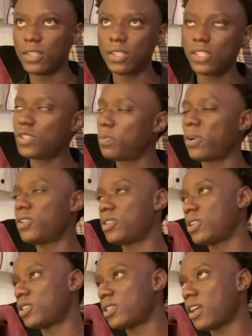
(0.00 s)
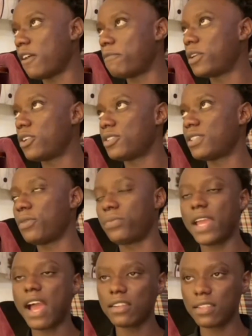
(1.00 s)
This person is down because they
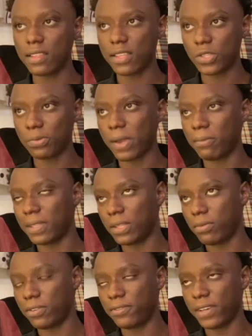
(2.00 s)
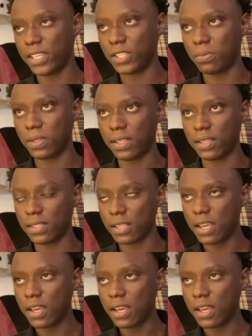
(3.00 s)
reacted this way when they were faced with this